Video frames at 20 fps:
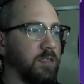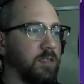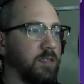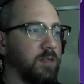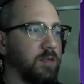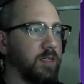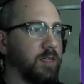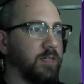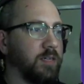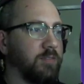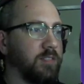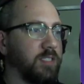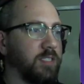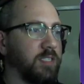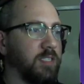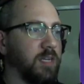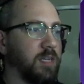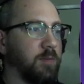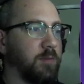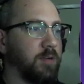Oh, I have to
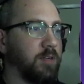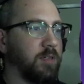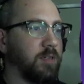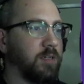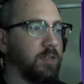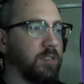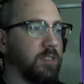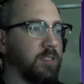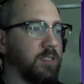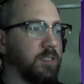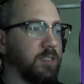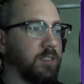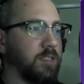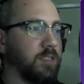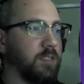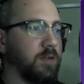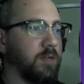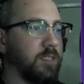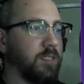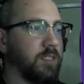stop regardless.
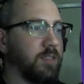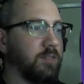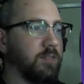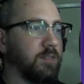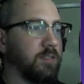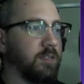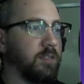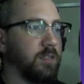No, I don't.